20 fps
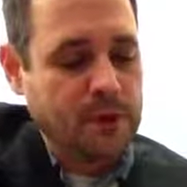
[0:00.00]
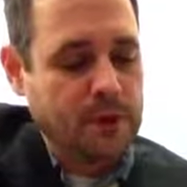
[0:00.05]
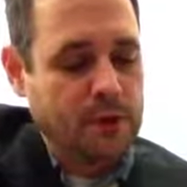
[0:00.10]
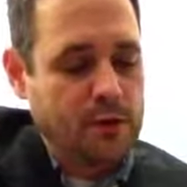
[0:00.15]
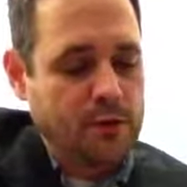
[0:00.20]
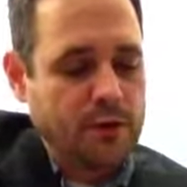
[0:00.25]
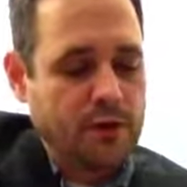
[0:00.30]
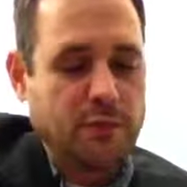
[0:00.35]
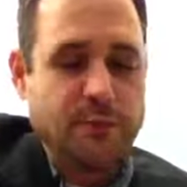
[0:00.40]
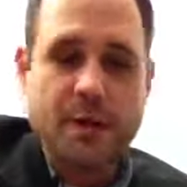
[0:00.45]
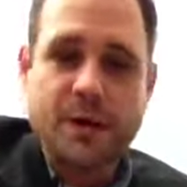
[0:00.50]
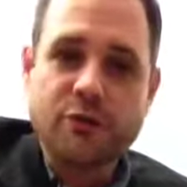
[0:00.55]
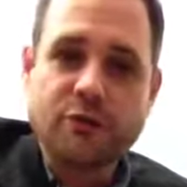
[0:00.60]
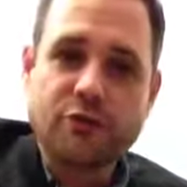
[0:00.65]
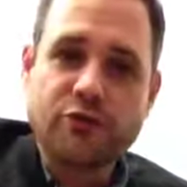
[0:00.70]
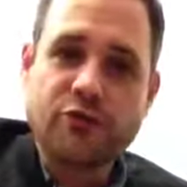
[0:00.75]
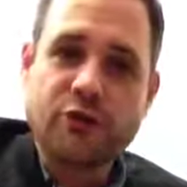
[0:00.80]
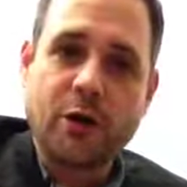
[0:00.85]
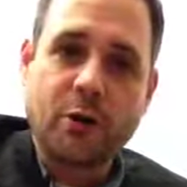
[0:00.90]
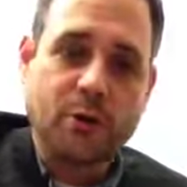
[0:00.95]
So the
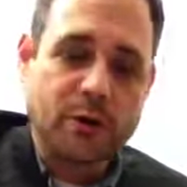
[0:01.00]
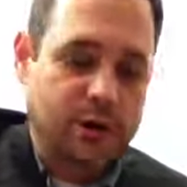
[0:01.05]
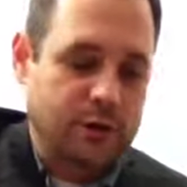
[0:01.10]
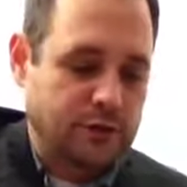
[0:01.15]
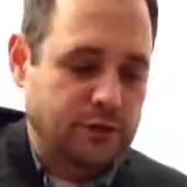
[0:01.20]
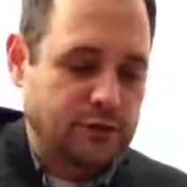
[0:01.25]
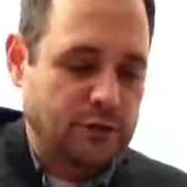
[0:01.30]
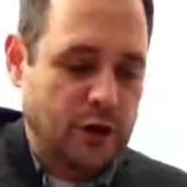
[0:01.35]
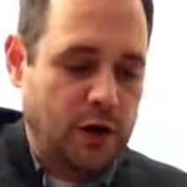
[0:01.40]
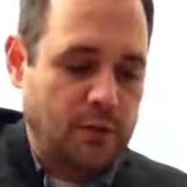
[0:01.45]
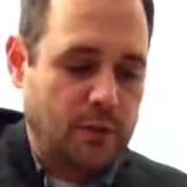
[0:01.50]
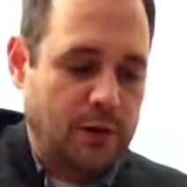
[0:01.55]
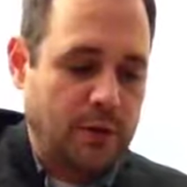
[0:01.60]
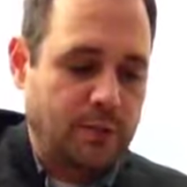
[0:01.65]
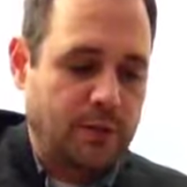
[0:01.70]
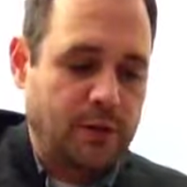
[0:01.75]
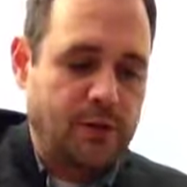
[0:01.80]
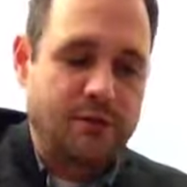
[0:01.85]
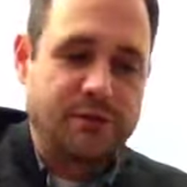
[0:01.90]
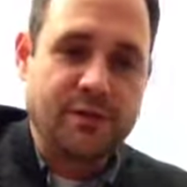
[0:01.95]
major shell, we're going to start by
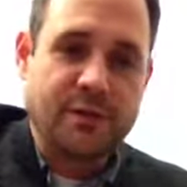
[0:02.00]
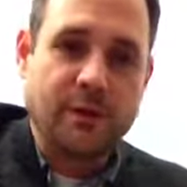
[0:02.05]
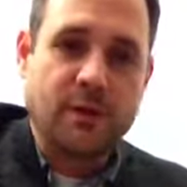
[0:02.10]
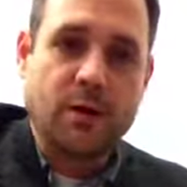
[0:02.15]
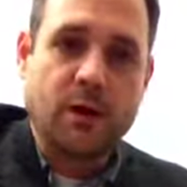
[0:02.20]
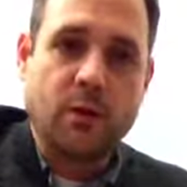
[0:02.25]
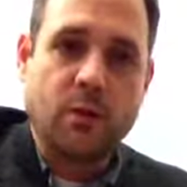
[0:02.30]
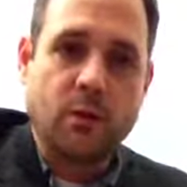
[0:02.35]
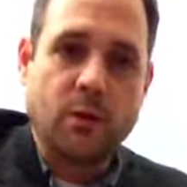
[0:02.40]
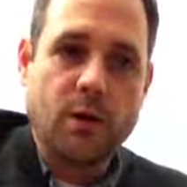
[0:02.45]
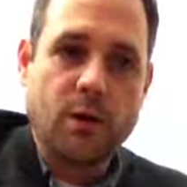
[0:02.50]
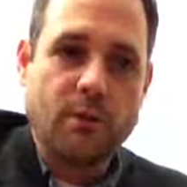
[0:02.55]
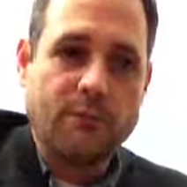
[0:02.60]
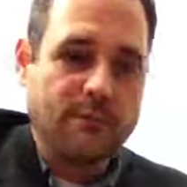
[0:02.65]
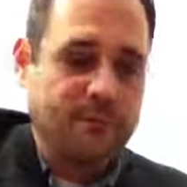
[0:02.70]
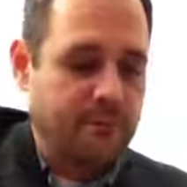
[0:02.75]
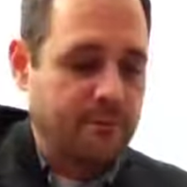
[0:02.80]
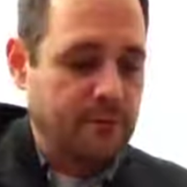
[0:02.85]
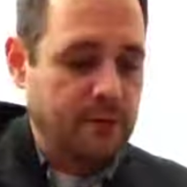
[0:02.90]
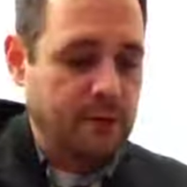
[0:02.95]
placing our
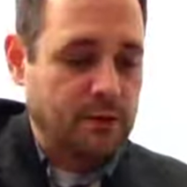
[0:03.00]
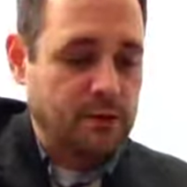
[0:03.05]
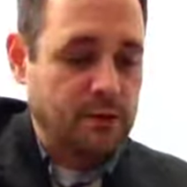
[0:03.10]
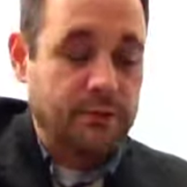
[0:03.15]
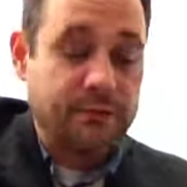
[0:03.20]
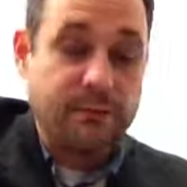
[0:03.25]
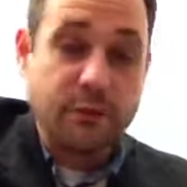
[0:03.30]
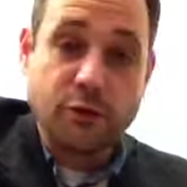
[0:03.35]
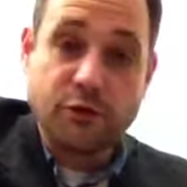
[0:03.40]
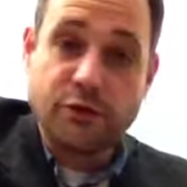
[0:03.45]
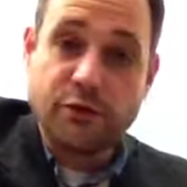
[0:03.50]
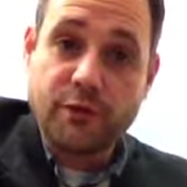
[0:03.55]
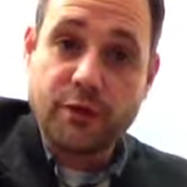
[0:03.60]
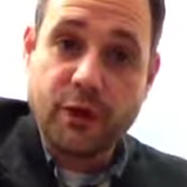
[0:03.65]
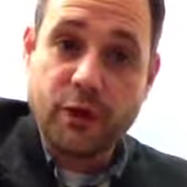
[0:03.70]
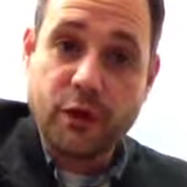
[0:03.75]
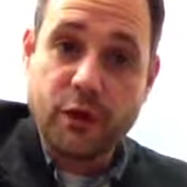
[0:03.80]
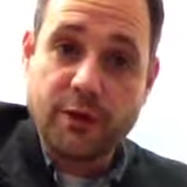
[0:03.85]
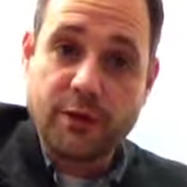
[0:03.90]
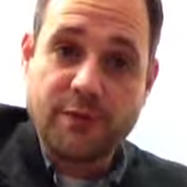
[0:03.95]
first
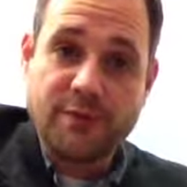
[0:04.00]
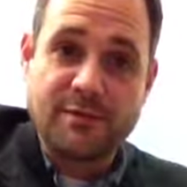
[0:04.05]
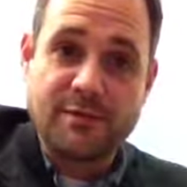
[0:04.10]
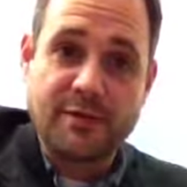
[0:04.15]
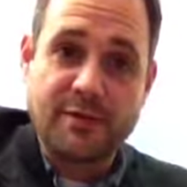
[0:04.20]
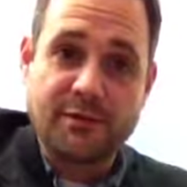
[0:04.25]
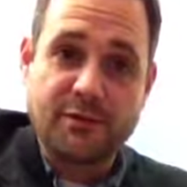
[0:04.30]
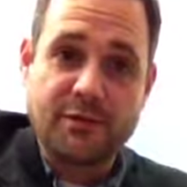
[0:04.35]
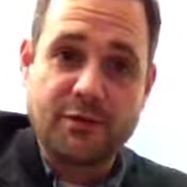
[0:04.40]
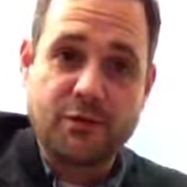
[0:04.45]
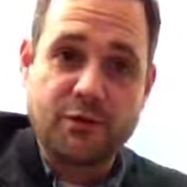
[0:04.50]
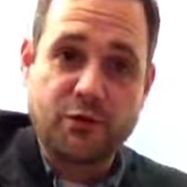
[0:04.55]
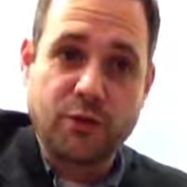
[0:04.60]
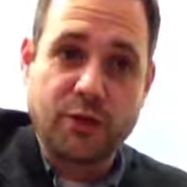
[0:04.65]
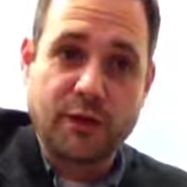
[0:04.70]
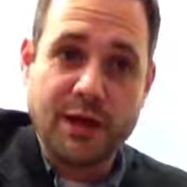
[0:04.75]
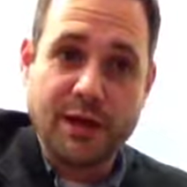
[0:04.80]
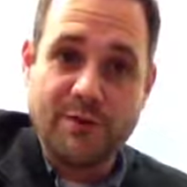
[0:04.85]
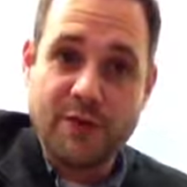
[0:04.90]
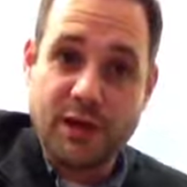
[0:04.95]
finger on the 6th
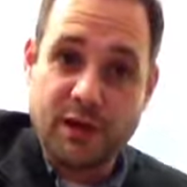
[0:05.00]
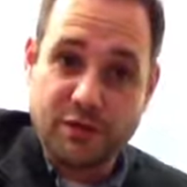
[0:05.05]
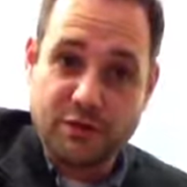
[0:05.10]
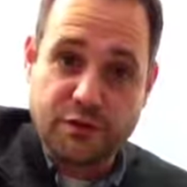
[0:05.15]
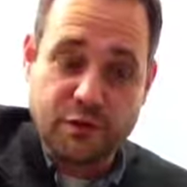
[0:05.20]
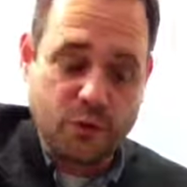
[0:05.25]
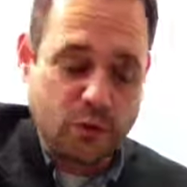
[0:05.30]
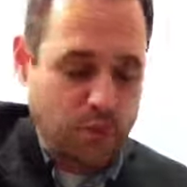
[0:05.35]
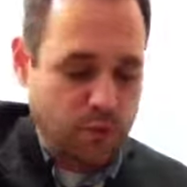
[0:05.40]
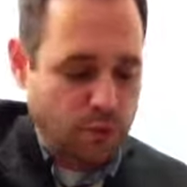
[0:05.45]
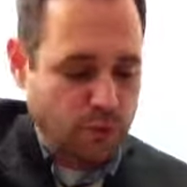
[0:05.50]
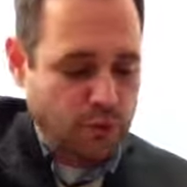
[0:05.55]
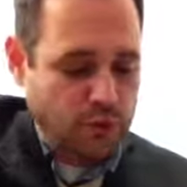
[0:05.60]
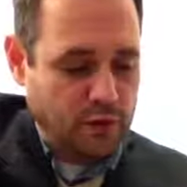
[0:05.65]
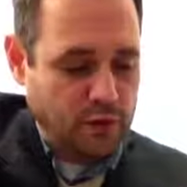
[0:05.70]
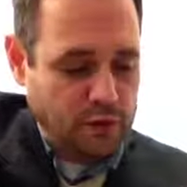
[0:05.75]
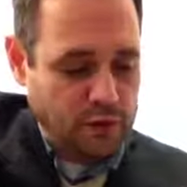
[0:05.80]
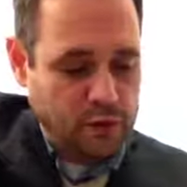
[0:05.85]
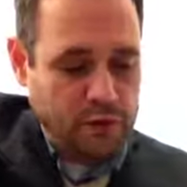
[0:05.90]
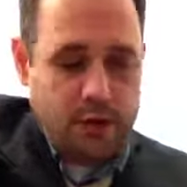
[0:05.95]
string, giving us the root
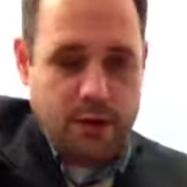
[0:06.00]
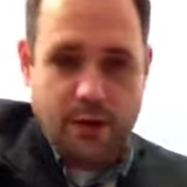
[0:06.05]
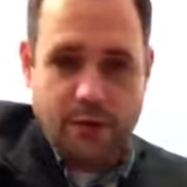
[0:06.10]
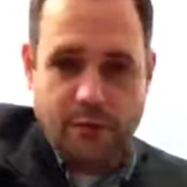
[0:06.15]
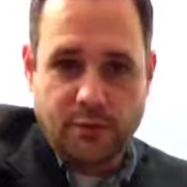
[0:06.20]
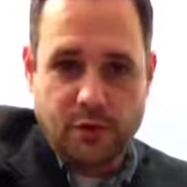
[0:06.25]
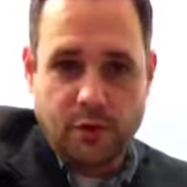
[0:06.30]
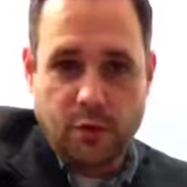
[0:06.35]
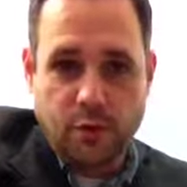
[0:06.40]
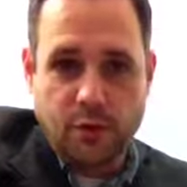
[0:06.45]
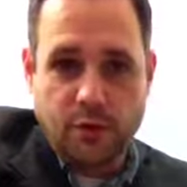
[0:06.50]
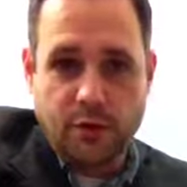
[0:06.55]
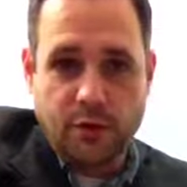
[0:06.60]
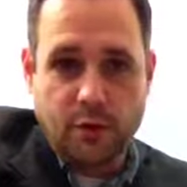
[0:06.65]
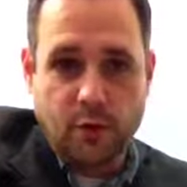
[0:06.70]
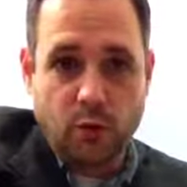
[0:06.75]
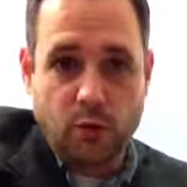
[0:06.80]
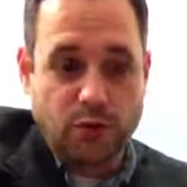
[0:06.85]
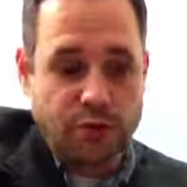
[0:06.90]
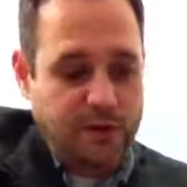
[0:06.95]
of the
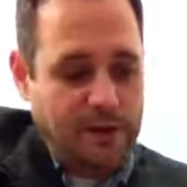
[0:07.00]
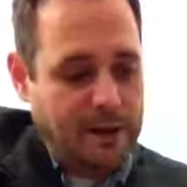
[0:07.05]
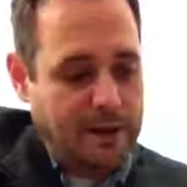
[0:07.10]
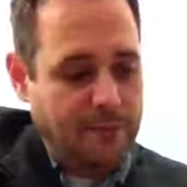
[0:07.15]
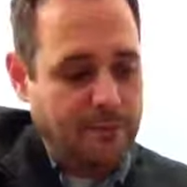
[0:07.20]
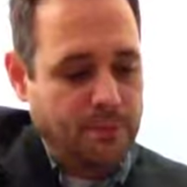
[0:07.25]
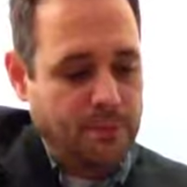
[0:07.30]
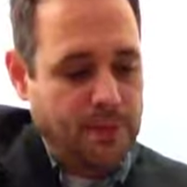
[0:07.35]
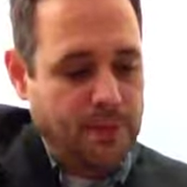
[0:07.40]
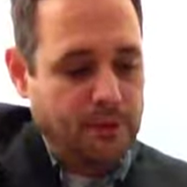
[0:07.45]
chord's name.